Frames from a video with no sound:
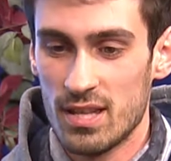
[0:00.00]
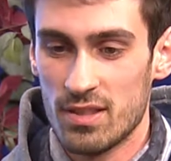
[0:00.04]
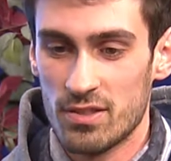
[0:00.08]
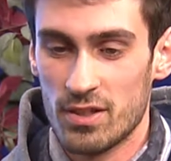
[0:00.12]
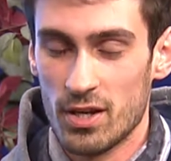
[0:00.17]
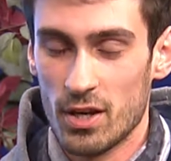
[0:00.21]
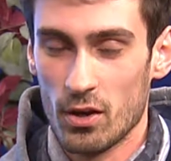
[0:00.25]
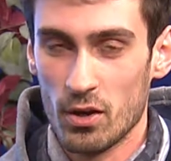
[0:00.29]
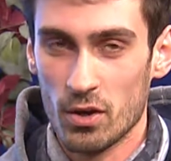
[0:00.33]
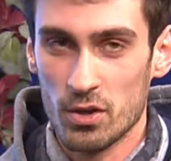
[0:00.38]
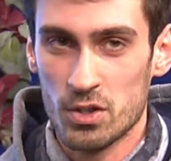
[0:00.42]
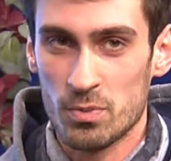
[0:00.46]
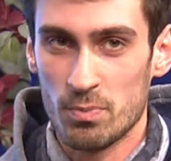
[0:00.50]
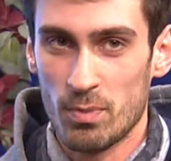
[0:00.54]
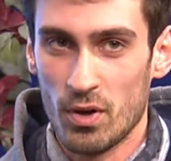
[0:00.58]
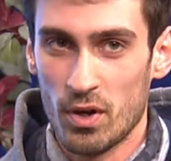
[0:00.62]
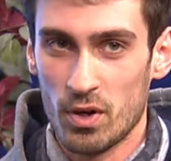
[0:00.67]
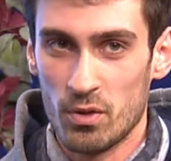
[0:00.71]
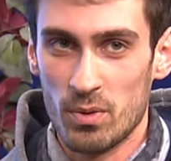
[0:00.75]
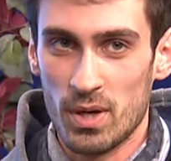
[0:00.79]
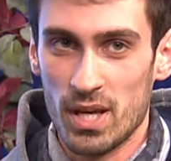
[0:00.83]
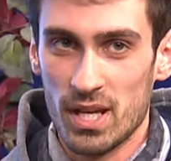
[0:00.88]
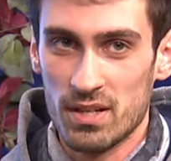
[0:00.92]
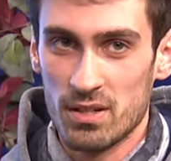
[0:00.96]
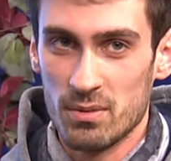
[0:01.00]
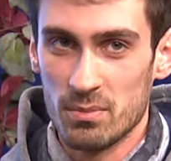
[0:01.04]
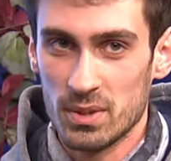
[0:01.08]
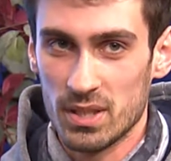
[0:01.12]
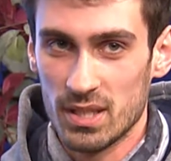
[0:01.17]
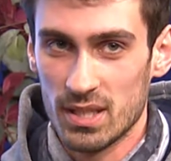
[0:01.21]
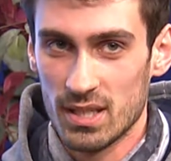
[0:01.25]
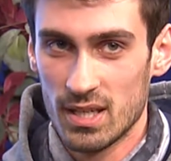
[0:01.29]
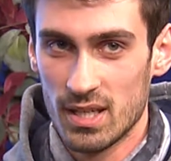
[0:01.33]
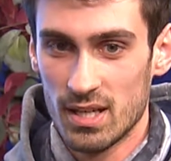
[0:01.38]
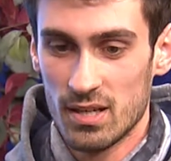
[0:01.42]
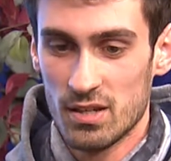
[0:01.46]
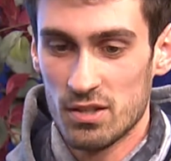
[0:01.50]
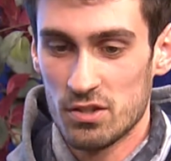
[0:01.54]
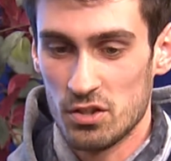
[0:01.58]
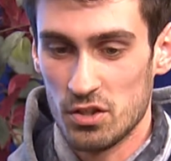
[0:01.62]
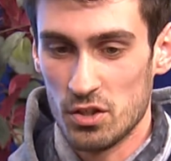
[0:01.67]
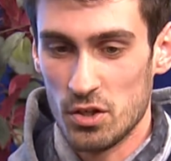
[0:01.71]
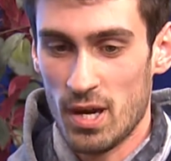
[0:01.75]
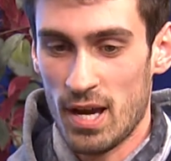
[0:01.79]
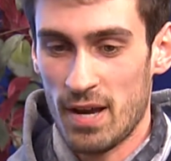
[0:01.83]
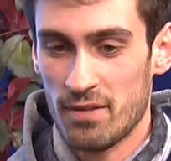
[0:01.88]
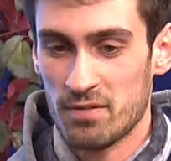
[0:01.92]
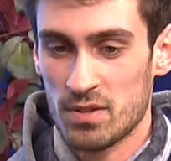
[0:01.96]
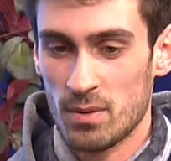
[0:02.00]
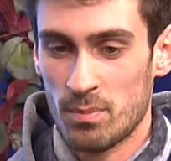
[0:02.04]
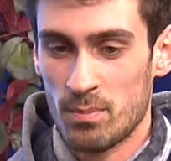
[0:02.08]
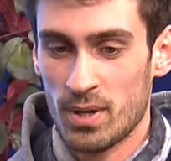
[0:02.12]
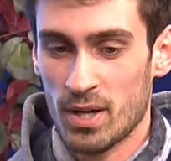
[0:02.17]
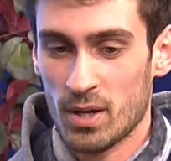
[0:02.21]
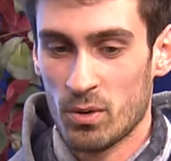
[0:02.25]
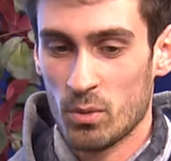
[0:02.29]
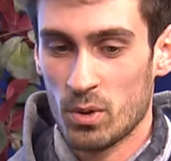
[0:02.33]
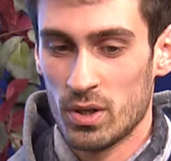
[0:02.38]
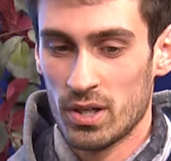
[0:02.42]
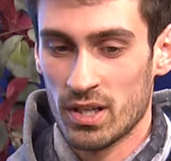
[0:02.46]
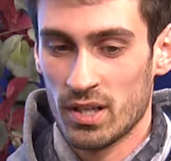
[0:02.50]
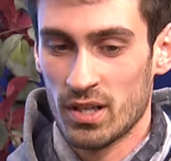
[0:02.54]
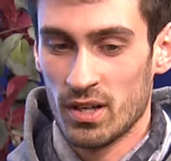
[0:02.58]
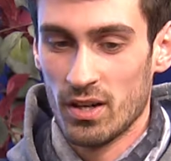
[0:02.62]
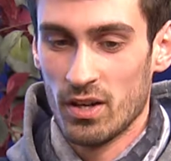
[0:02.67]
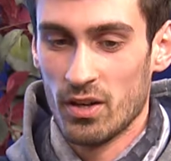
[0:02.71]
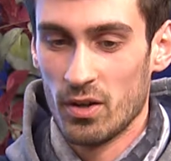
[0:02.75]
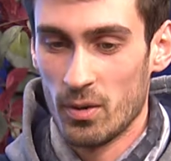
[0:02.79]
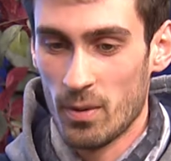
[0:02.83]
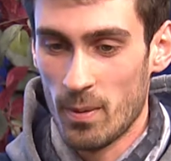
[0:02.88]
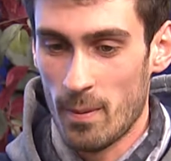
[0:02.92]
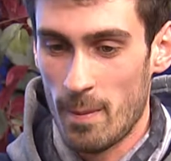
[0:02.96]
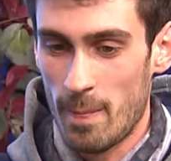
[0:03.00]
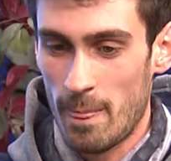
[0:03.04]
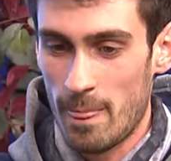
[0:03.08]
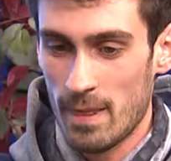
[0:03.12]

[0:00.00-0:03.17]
They all spawn randomly, so you have to pick where to go.